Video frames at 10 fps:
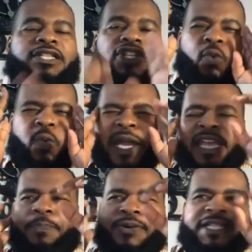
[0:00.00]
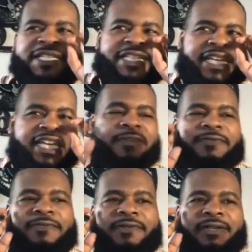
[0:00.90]
So the way you
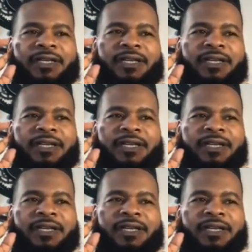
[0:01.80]
perceive